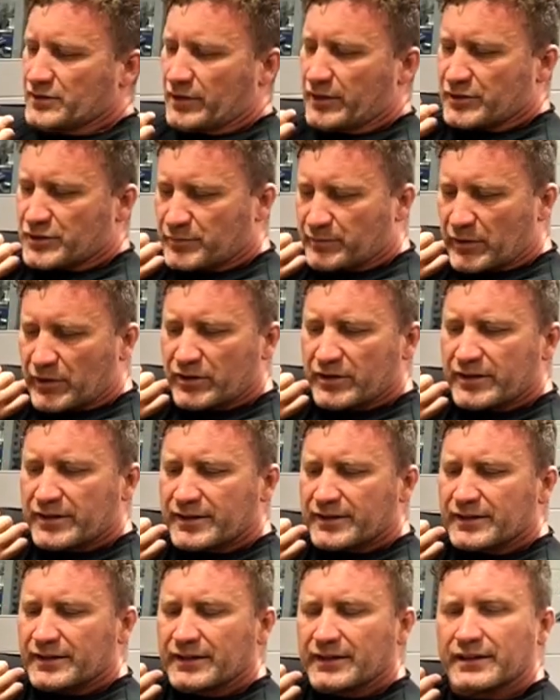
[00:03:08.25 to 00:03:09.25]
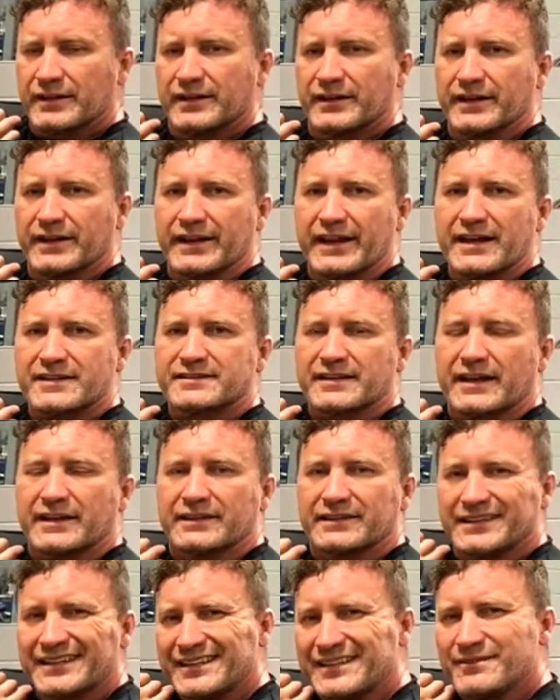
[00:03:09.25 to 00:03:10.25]
I spur in, and as I
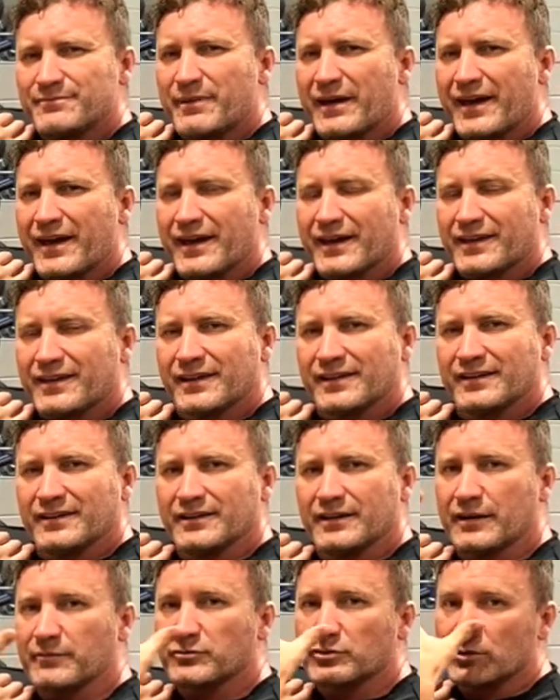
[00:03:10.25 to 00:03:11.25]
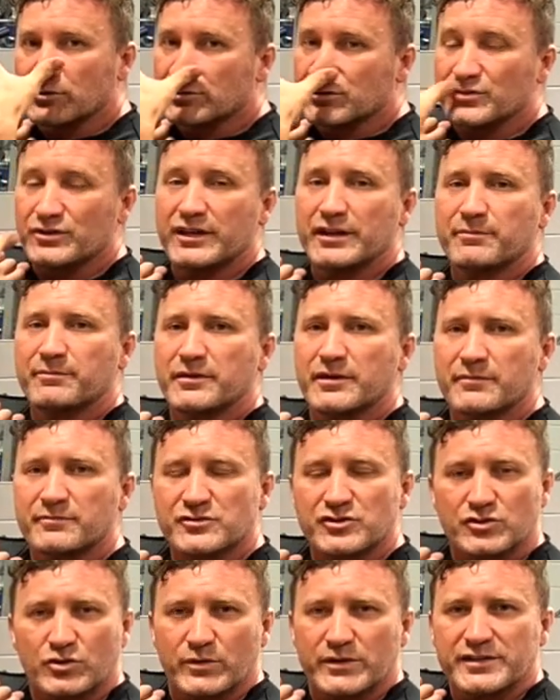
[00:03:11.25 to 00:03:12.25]
lean back, I'm going to hip up,
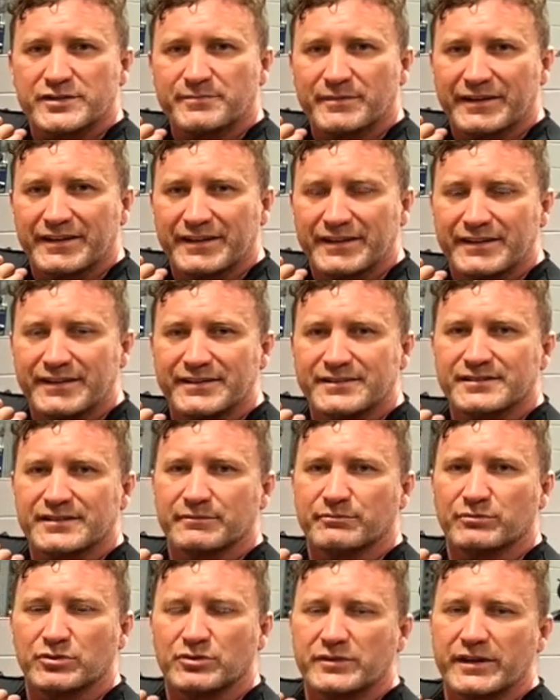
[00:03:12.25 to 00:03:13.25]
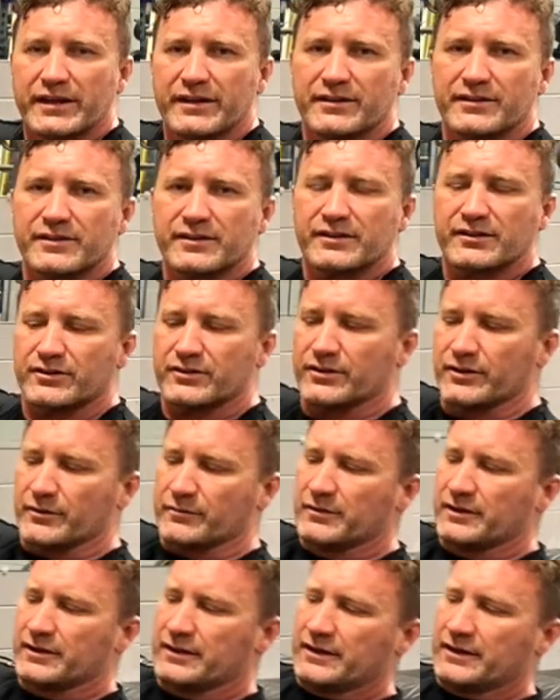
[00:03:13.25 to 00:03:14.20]
squeeze my knees, and pull down on the arm.